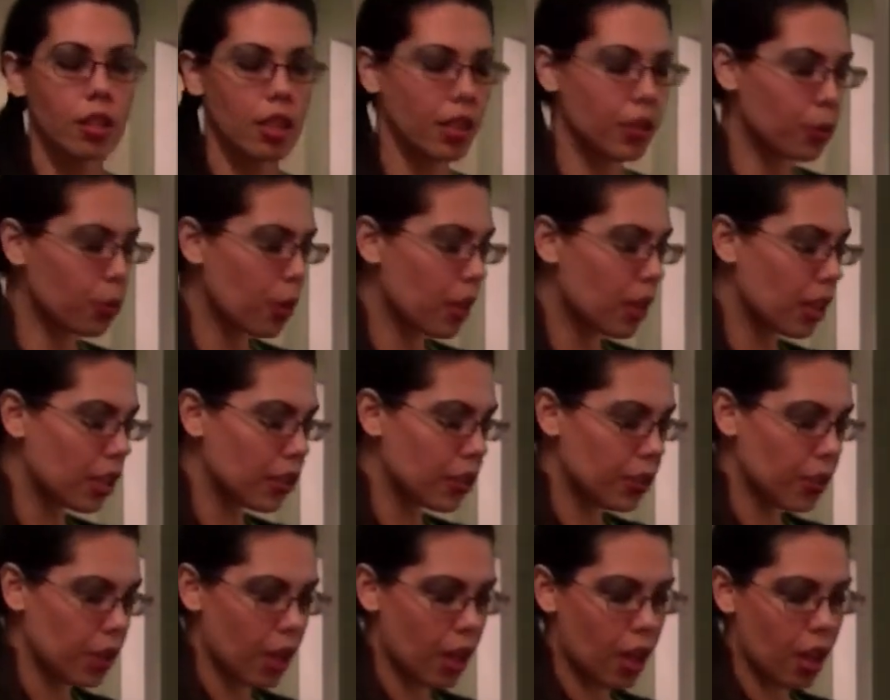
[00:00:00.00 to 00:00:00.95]
This one
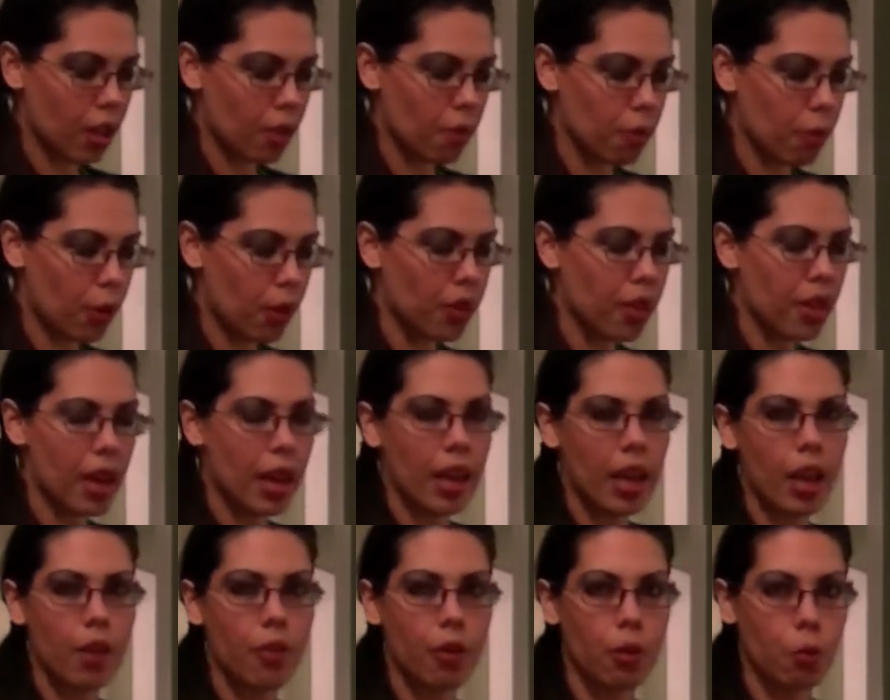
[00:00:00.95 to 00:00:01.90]
is a brand that I
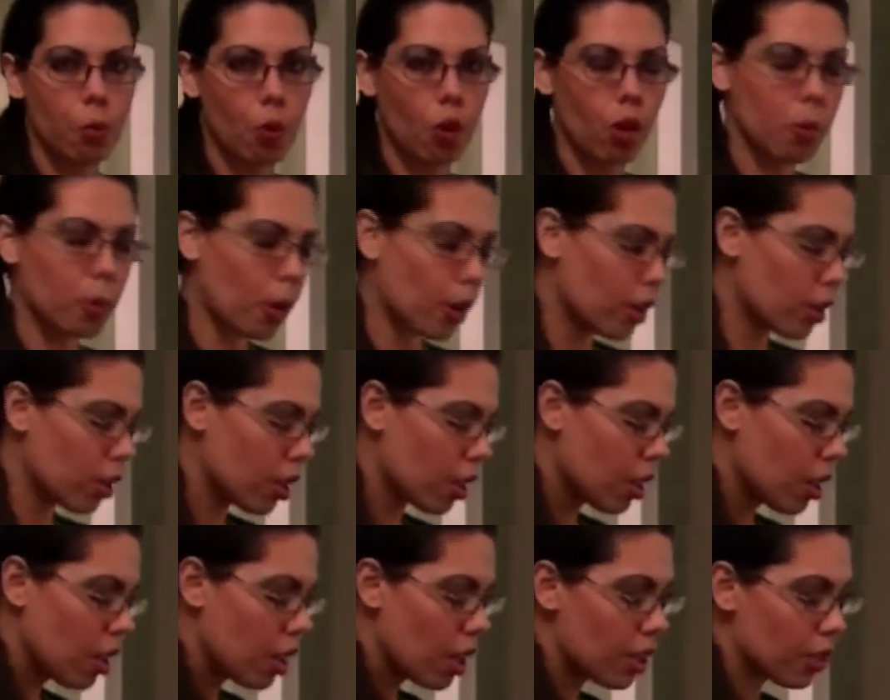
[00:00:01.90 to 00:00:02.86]
got from Walmart.
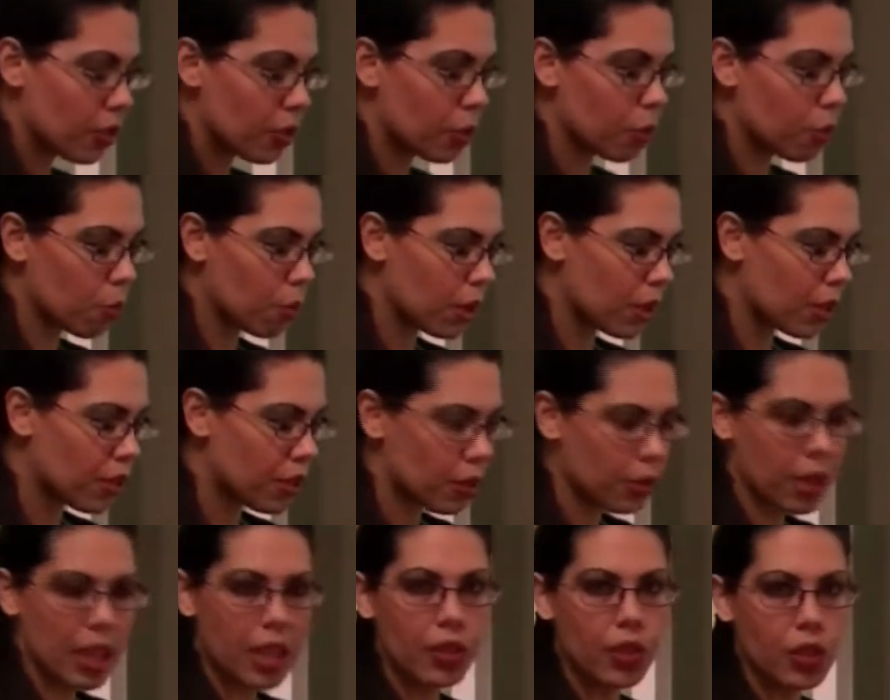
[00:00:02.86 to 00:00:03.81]
It
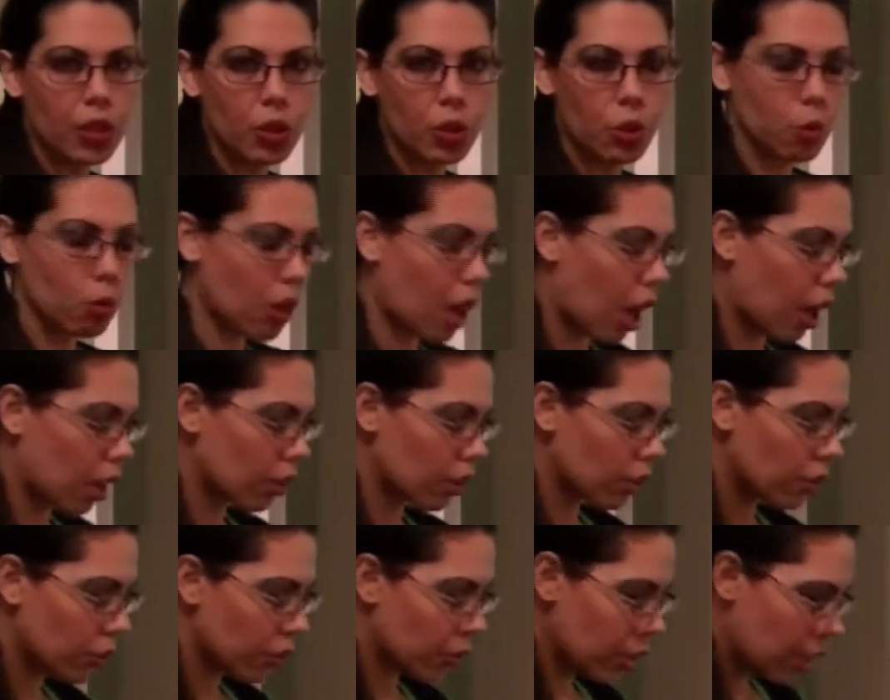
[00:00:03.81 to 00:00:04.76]
was less than
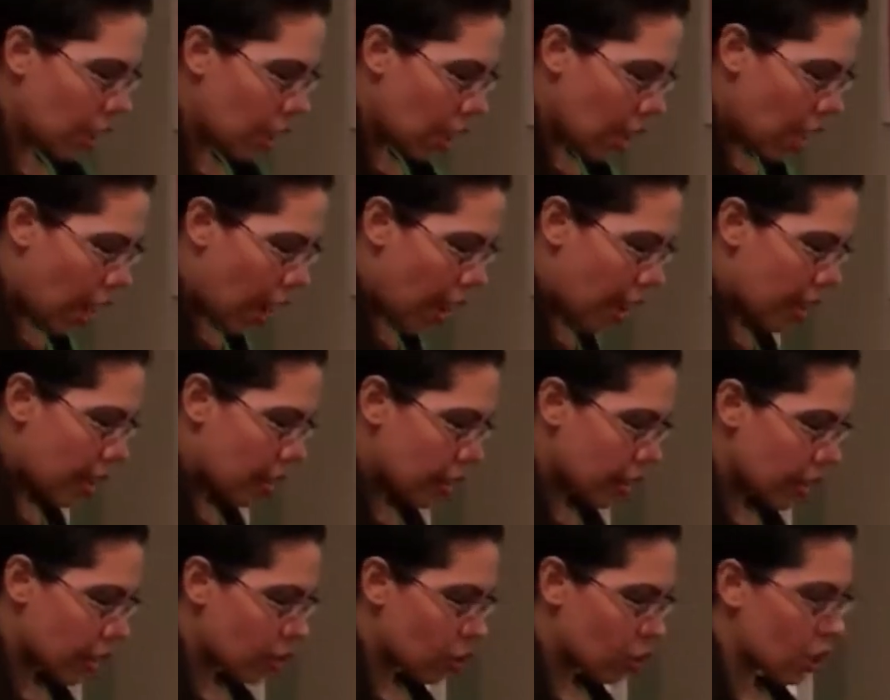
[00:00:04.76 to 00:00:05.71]
$2.
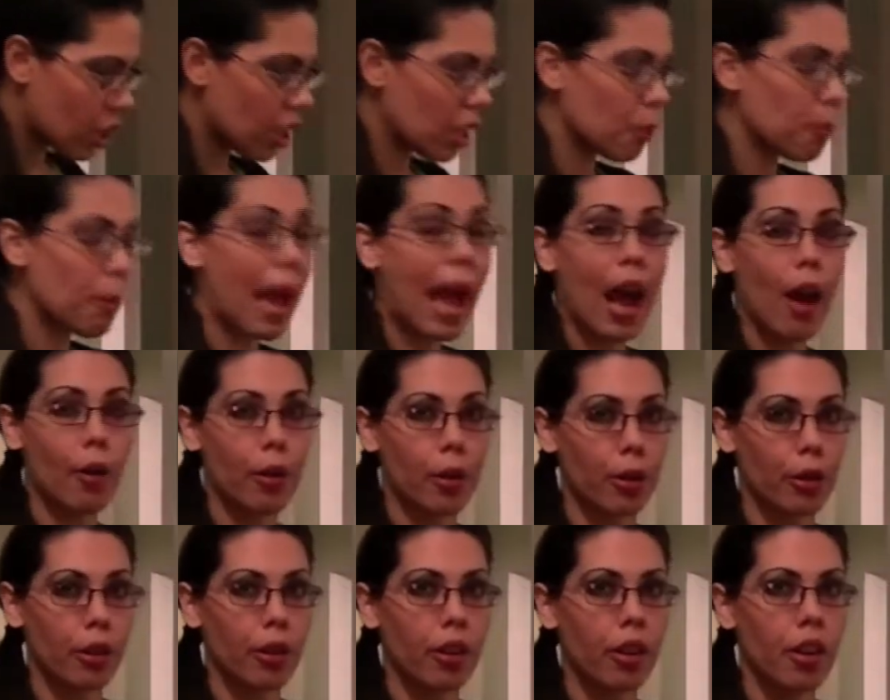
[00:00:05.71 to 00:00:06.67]
And chili
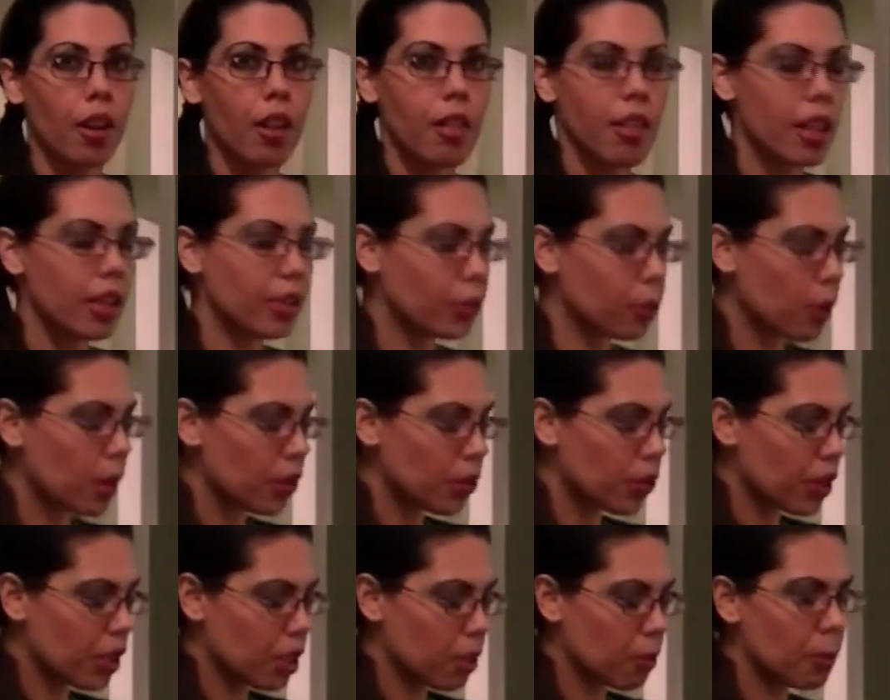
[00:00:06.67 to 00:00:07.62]
powder. That's what's
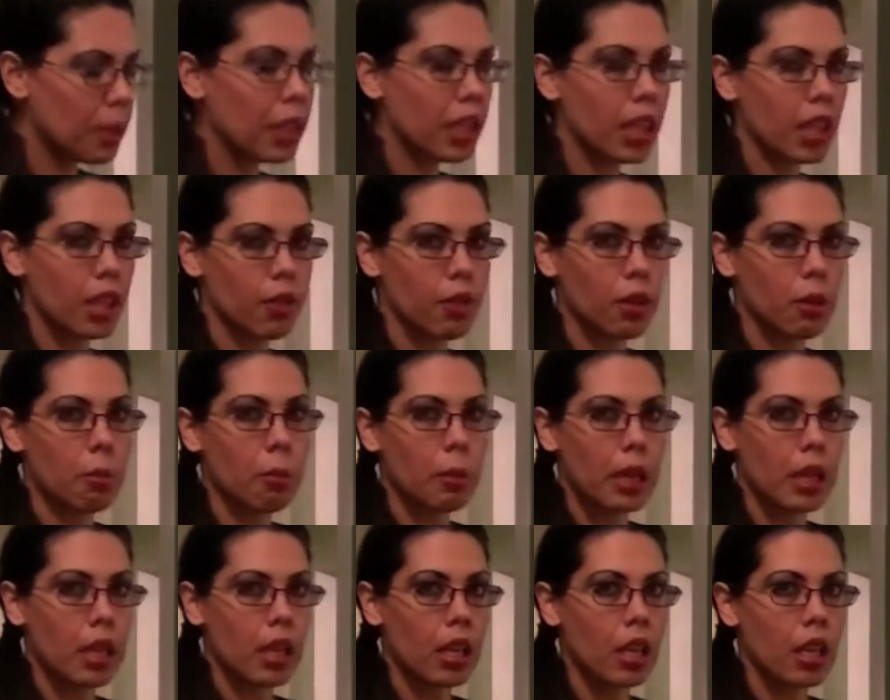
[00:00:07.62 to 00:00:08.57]
going to be giving
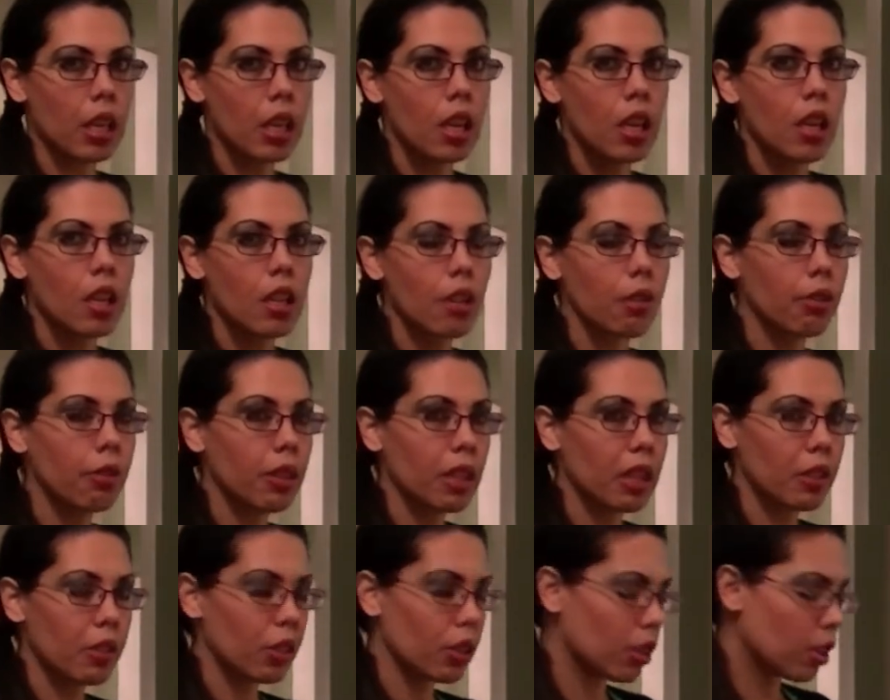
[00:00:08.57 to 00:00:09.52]
me the
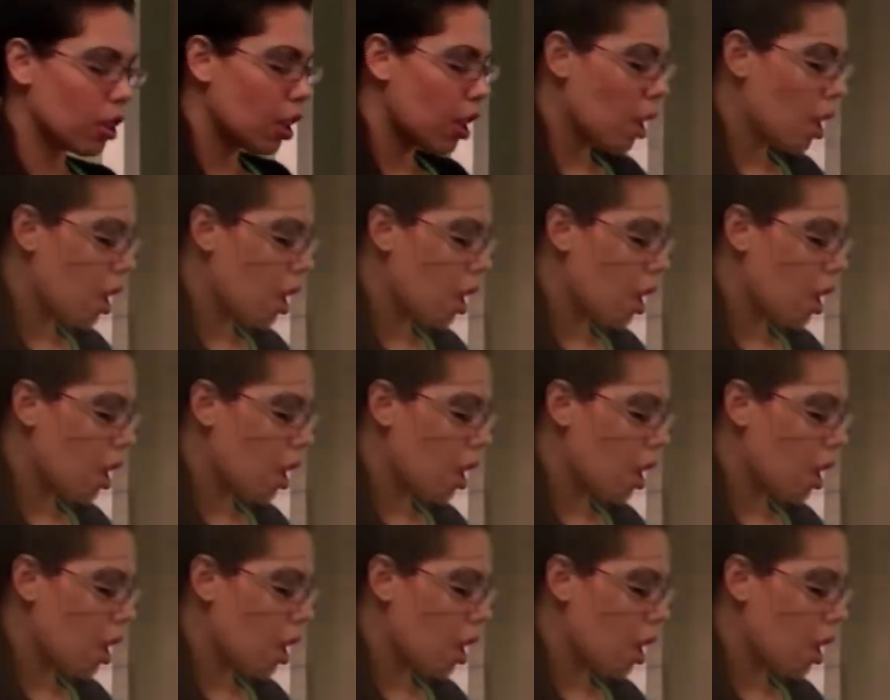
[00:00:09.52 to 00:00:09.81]
flavor.